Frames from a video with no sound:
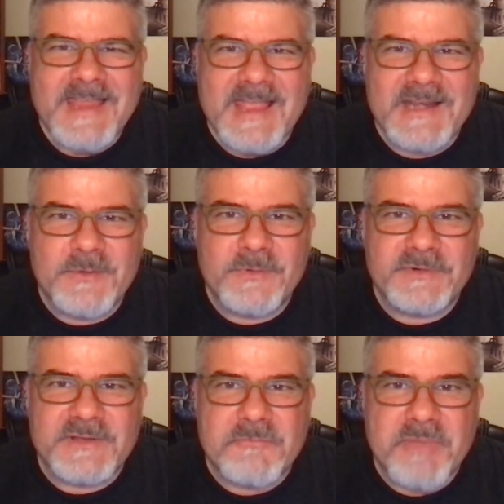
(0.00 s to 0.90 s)
and who
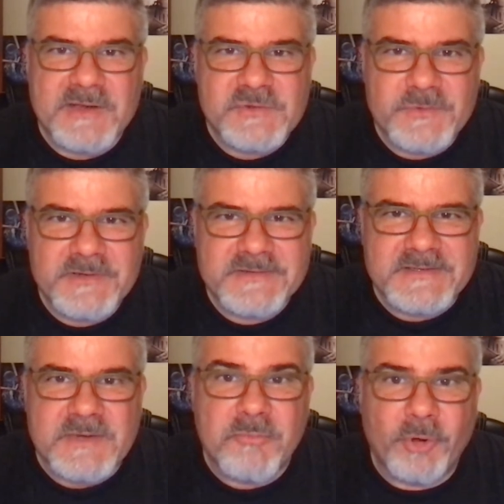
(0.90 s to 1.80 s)
was impetuous
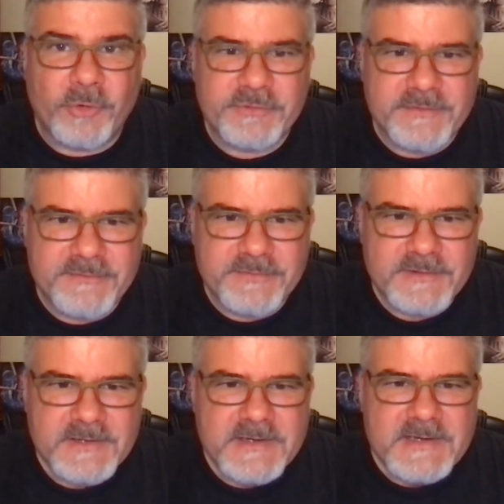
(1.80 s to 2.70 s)
and impulsive,
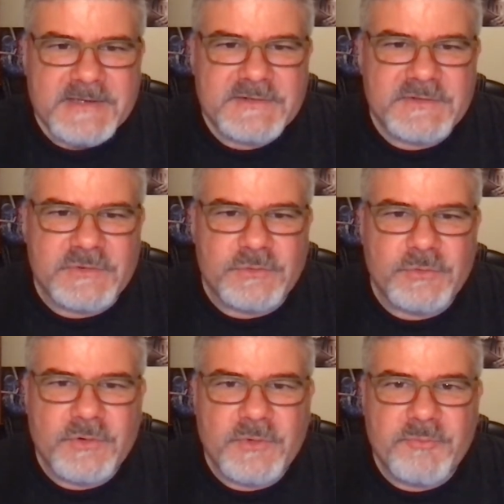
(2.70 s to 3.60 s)

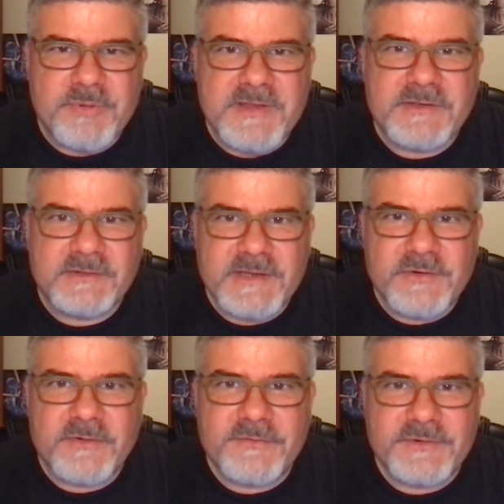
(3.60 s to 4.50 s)
to be the
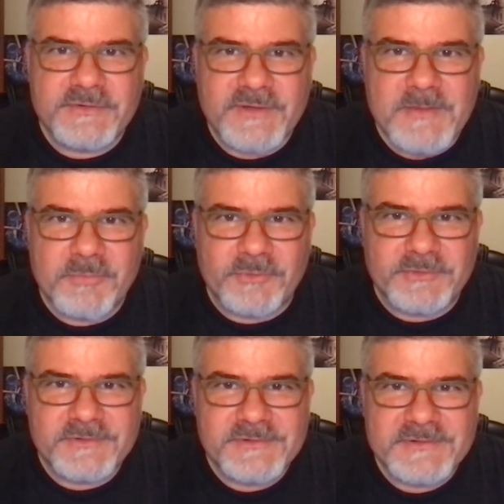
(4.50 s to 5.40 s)
leader of the
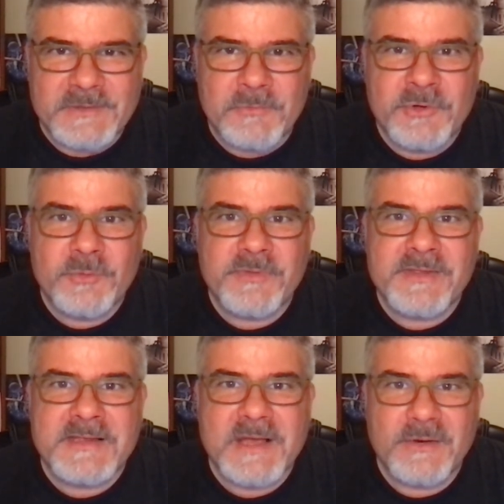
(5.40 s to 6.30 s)
disciples, someone who would
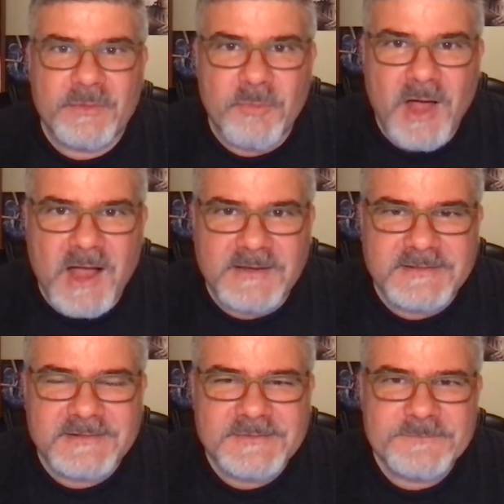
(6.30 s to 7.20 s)
think out of the
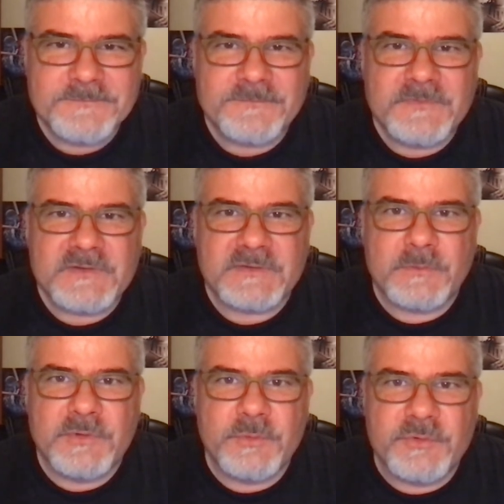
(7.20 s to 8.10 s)
box,
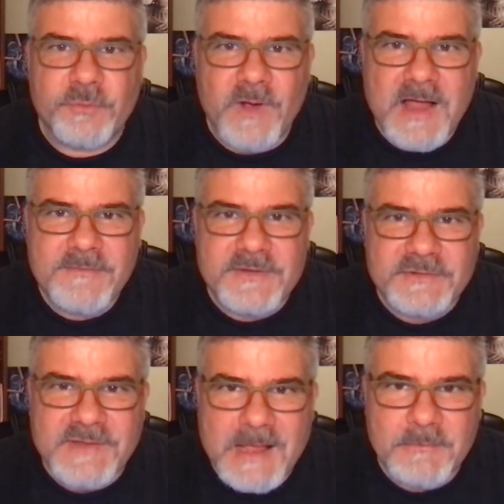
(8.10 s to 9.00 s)
someone who would drive the
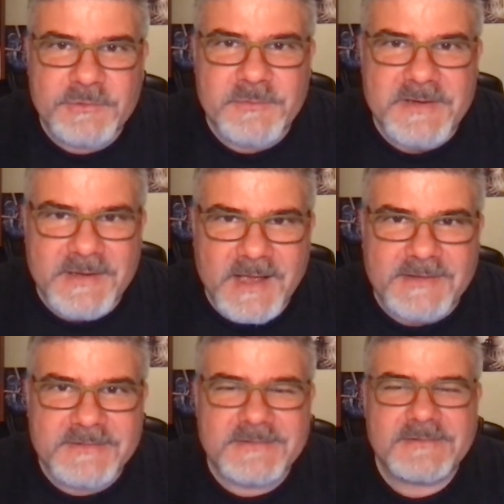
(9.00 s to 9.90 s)
establishment
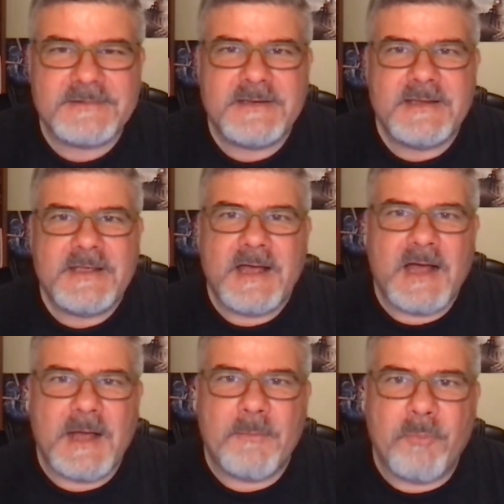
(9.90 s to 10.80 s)
nuts.
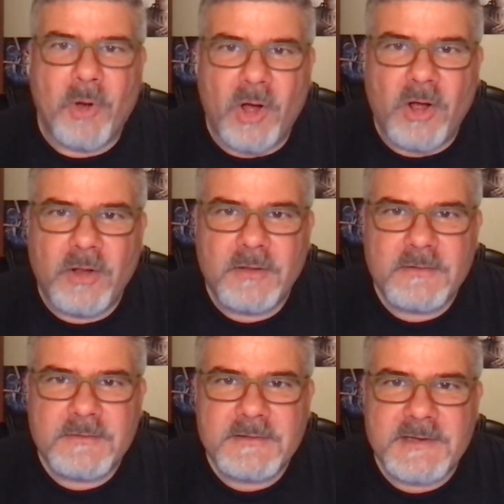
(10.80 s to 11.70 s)
Um, Paul,
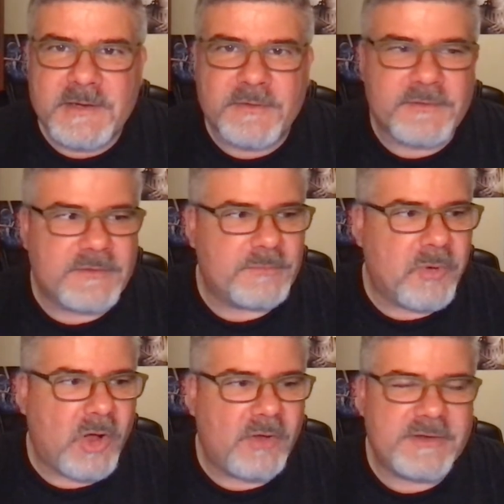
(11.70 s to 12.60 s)
here's
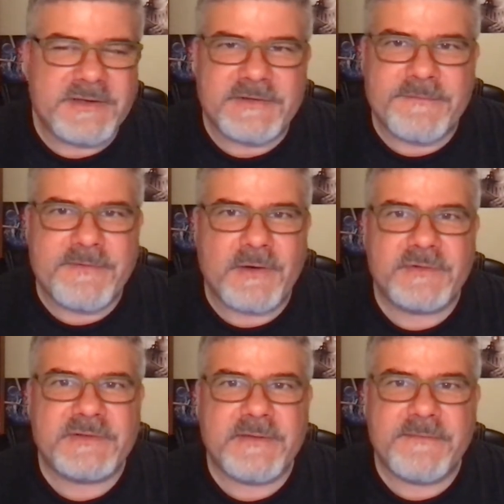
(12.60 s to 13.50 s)
Paul, and he's a
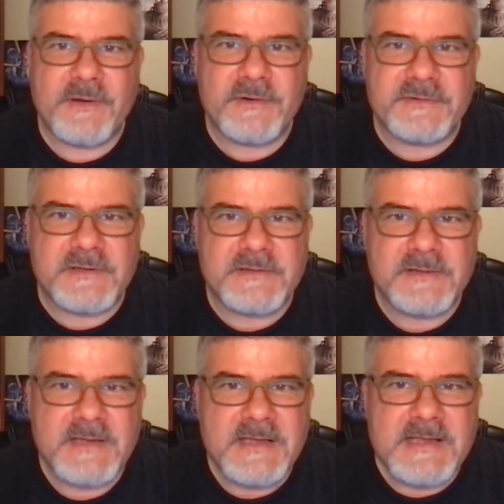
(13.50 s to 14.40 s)
Pharisee of Pharisees.
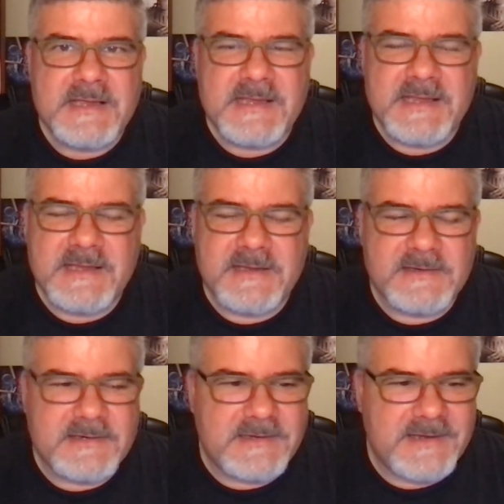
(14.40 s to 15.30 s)
He,
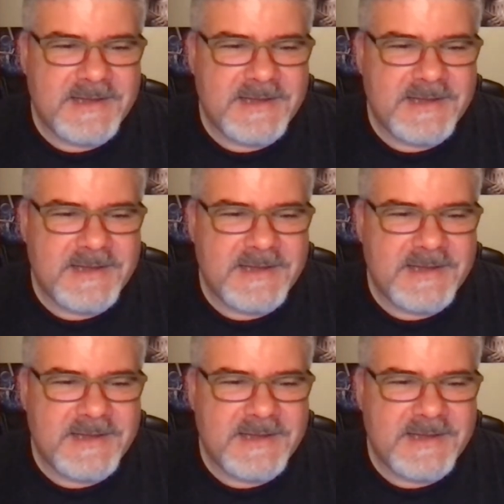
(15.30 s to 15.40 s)
he,